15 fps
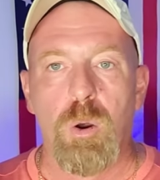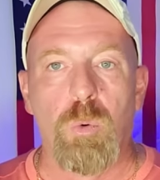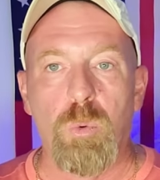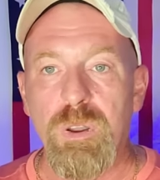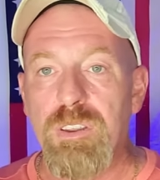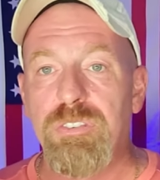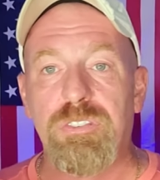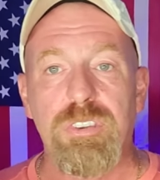
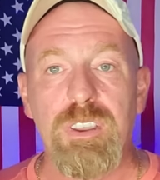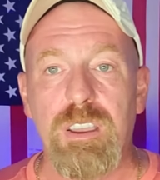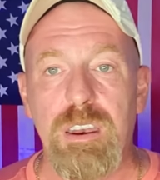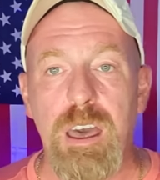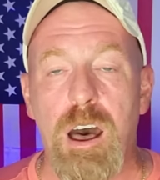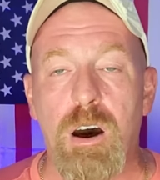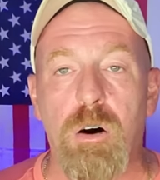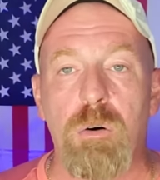we've seen
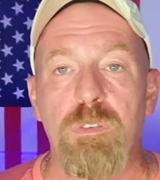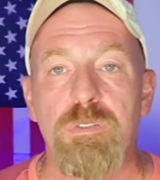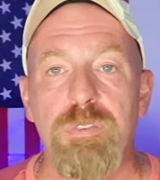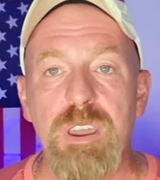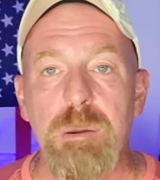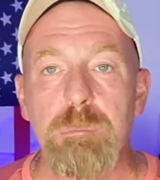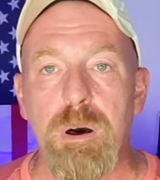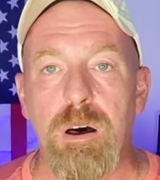how
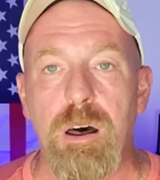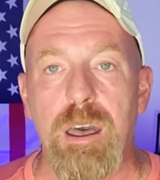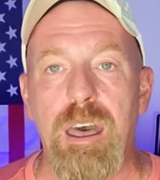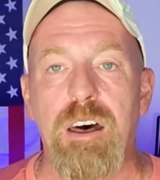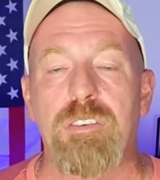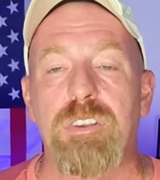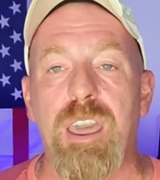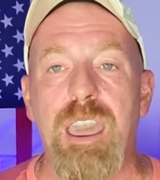FEMA
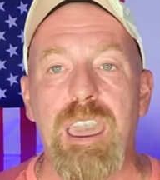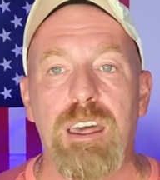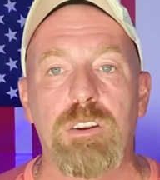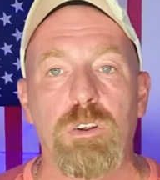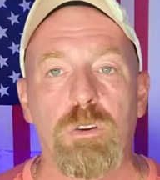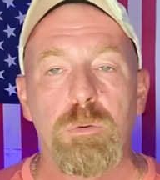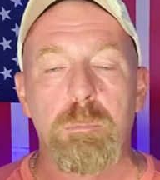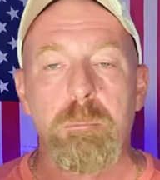has
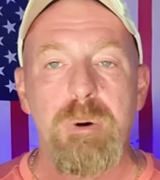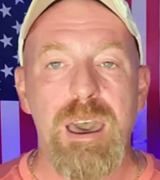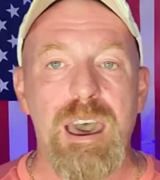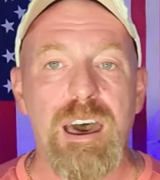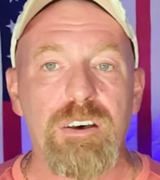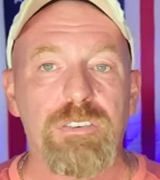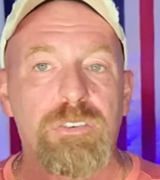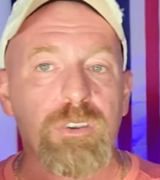handled
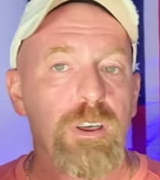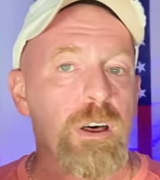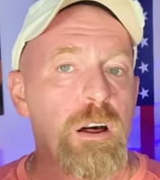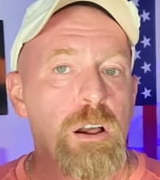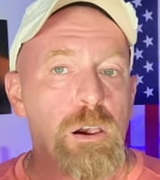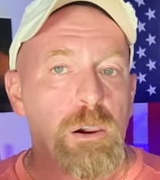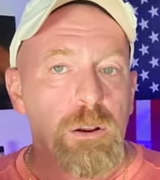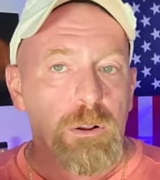mass
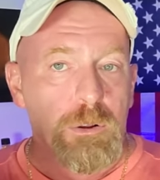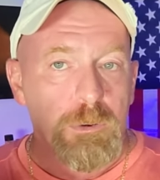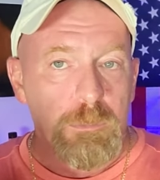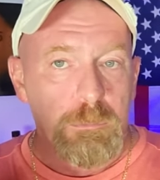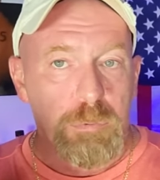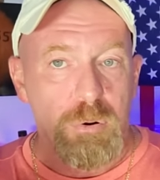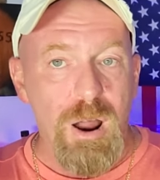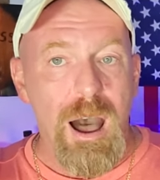
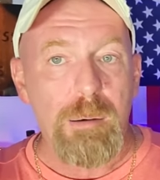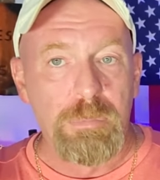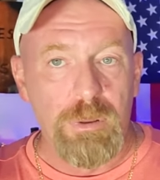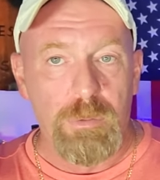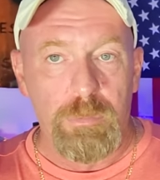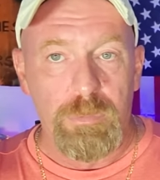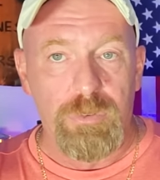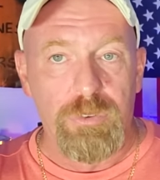
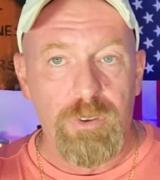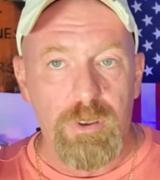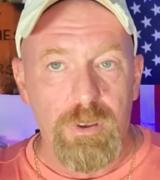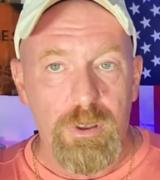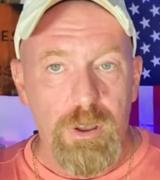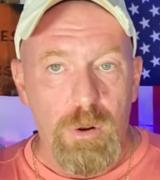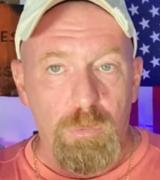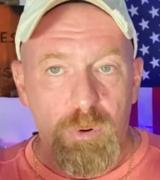problems
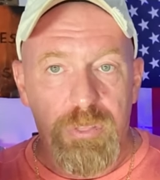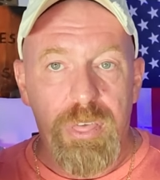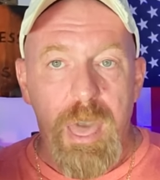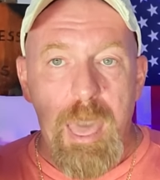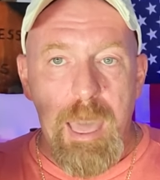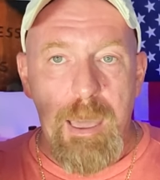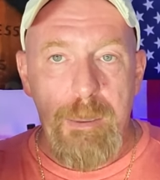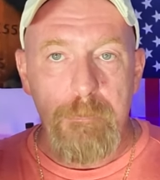with
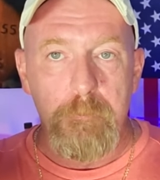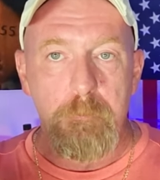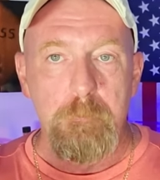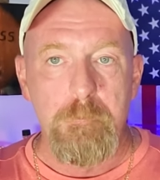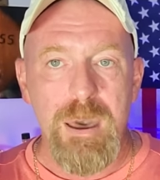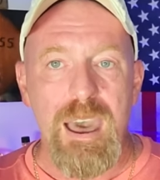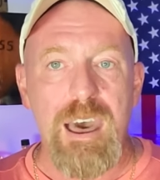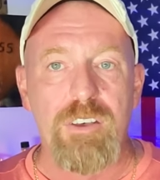a
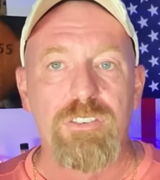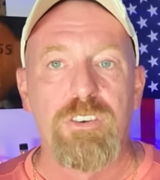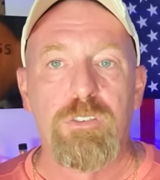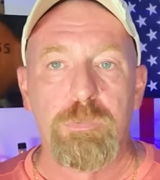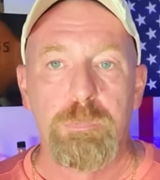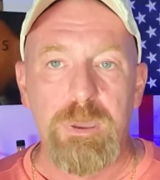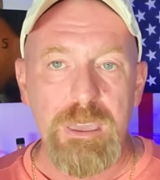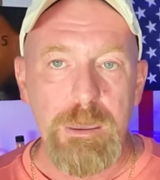mass
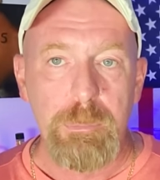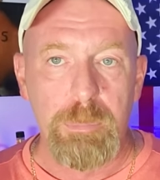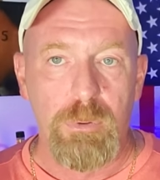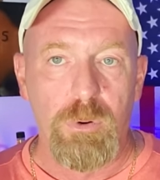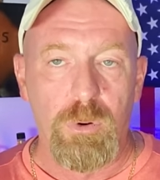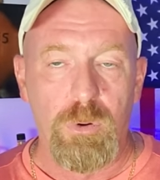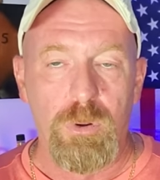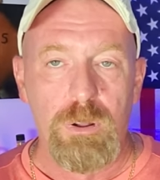of
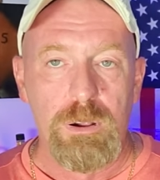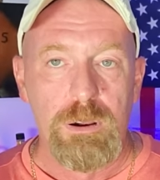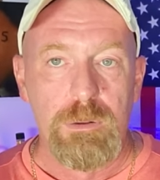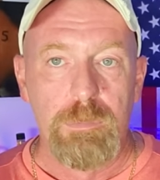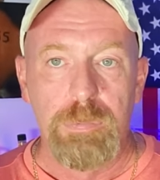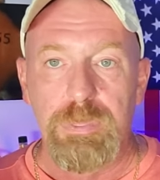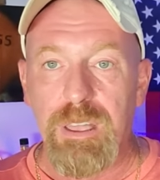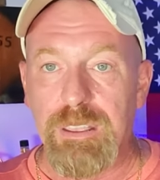people.
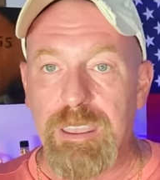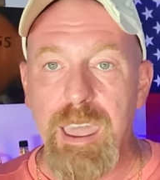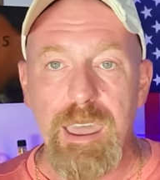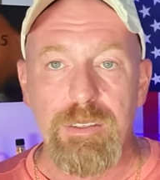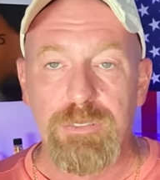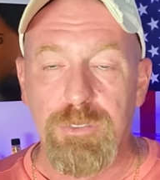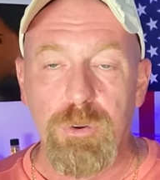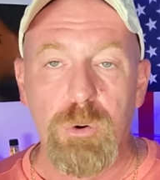They
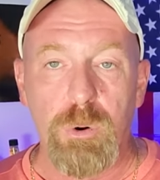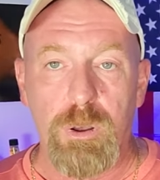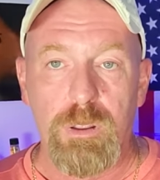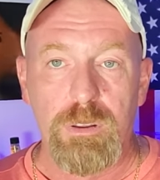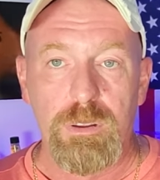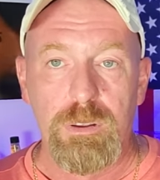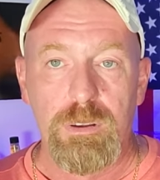can't do it.